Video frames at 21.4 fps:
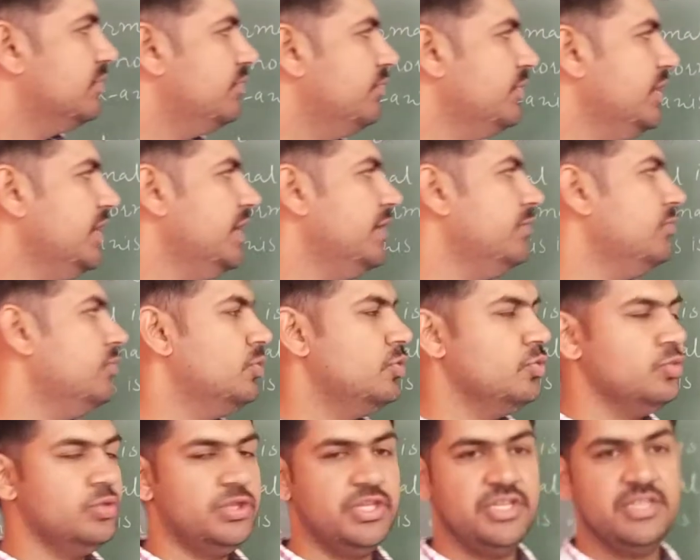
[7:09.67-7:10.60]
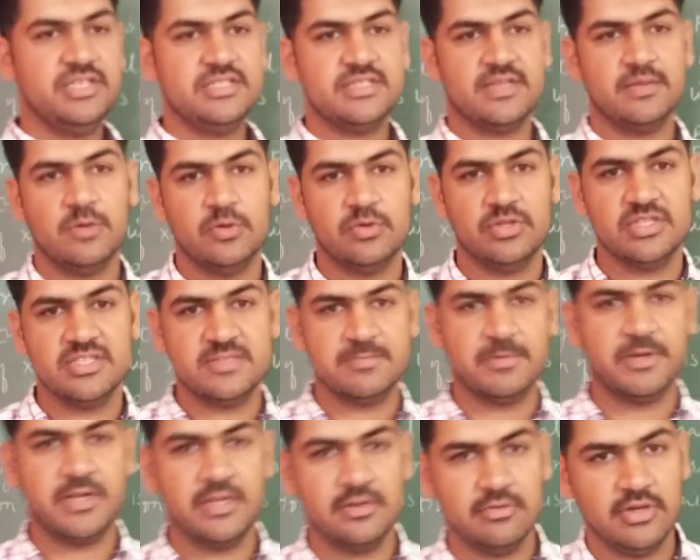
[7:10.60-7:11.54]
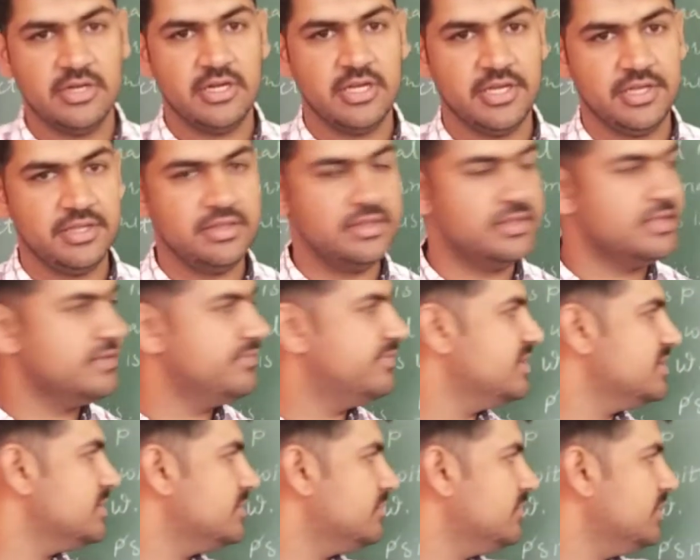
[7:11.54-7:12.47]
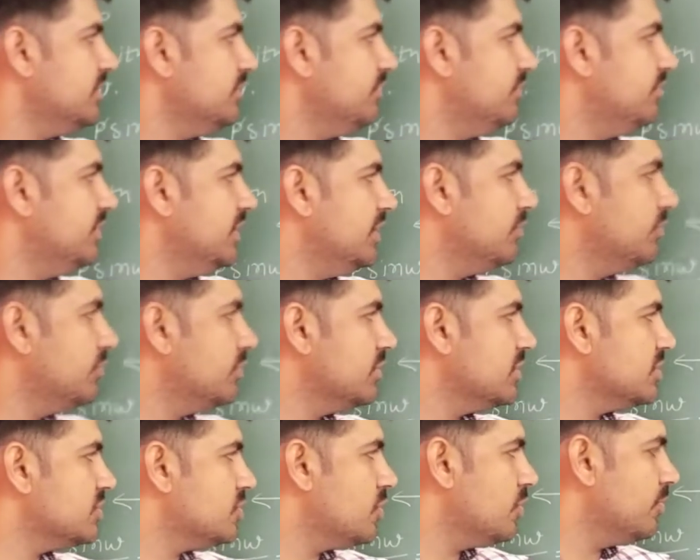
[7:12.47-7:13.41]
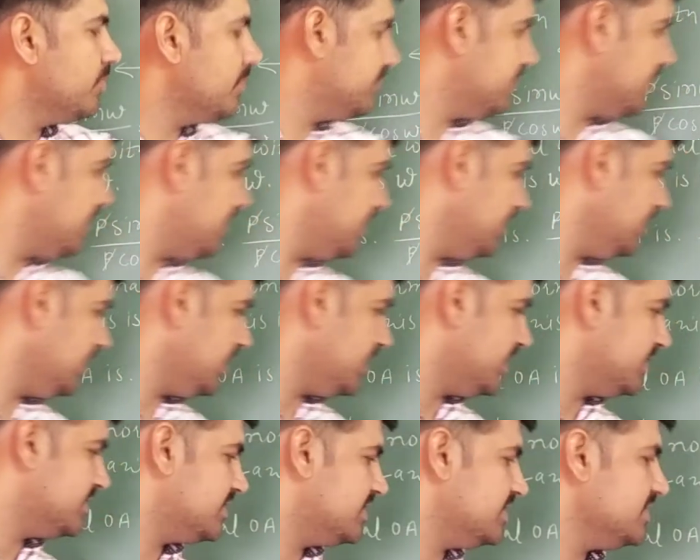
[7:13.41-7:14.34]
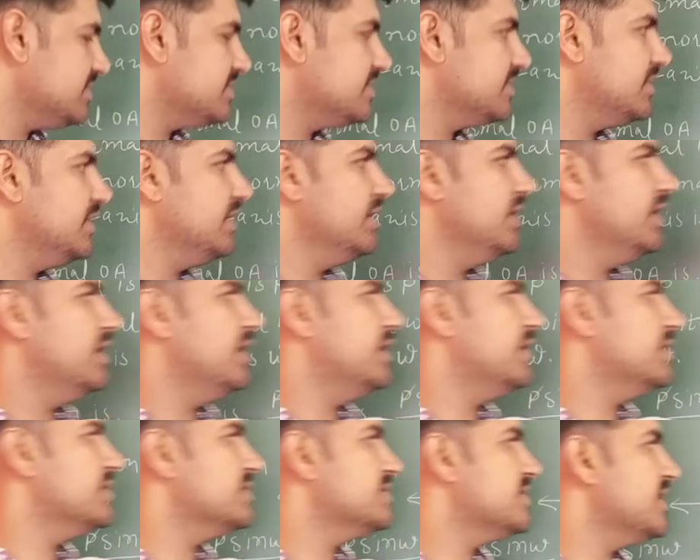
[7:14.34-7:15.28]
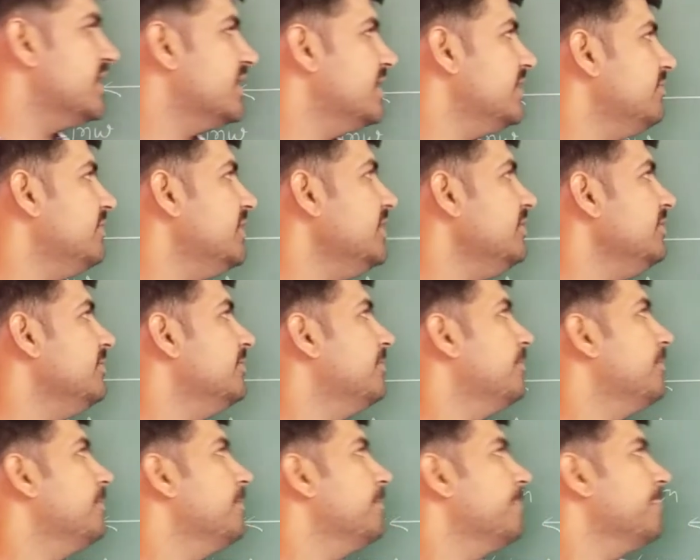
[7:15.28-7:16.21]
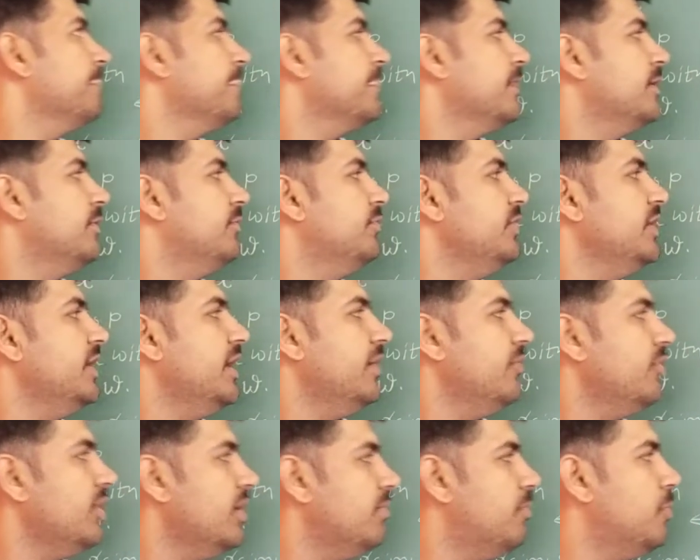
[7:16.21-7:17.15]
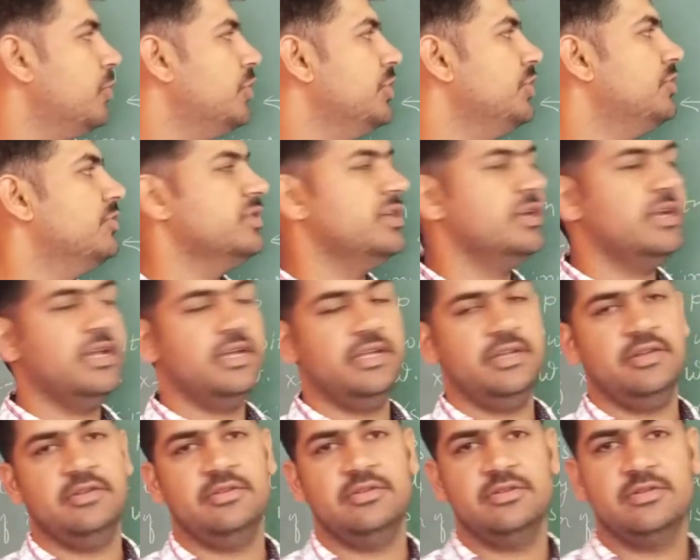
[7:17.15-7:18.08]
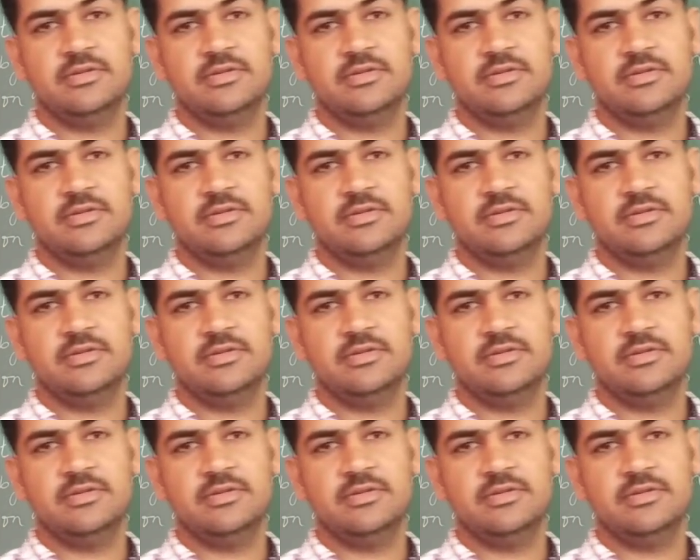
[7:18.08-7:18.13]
we have 2 things about this particular line. The first one, we have got the slope of the line as this, and the second one, we have a point on the line.